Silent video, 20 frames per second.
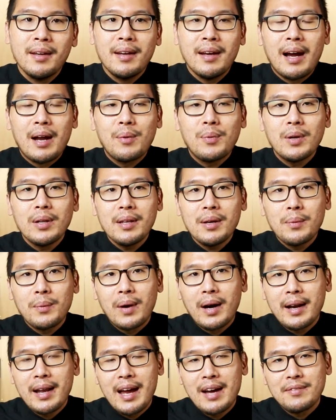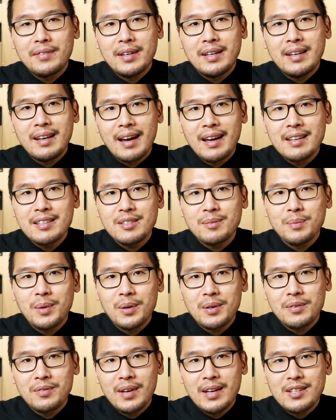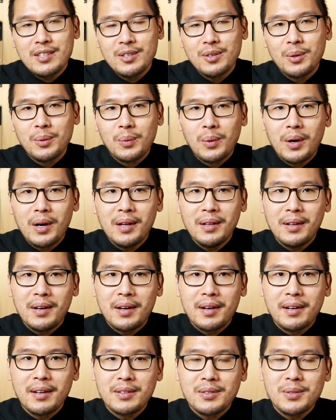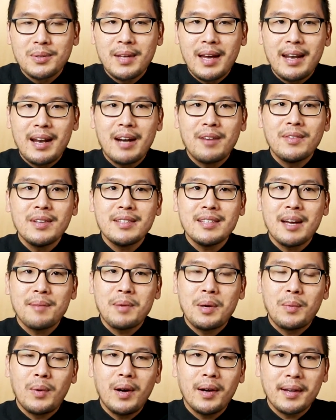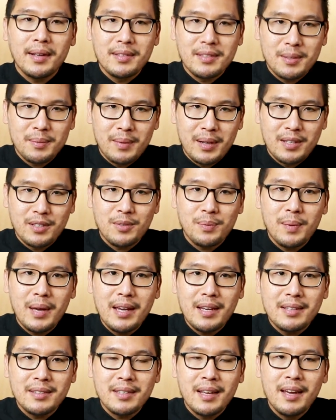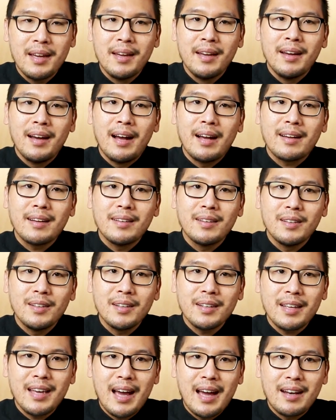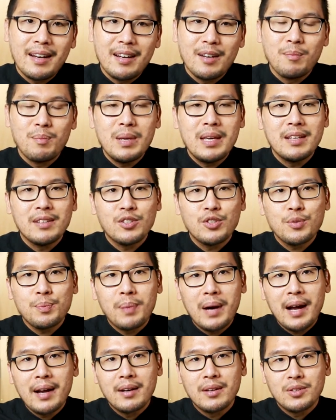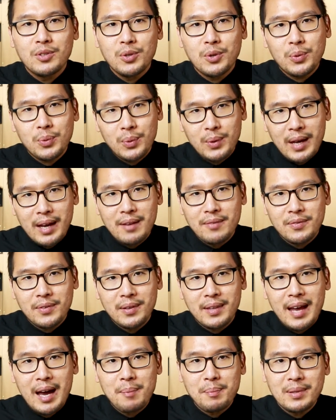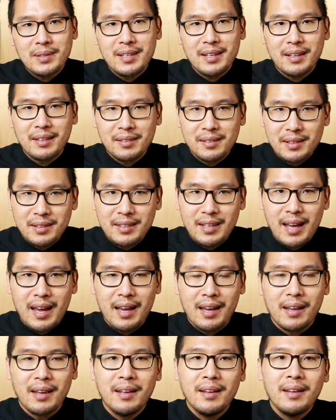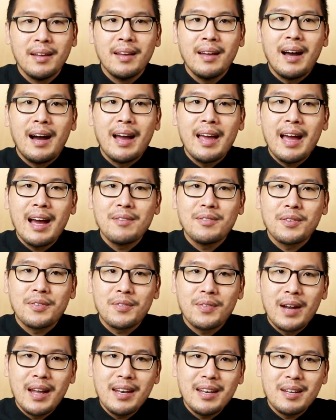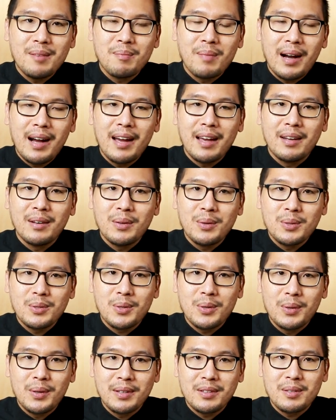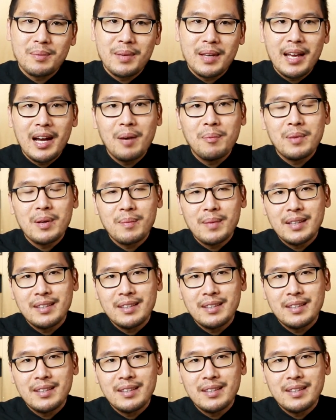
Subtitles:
I really want to have a nice motivational wall art so that every time I walk into my space, I can look at it and be inspired to create for that particular day. I have a friend in mind who's going to be helping me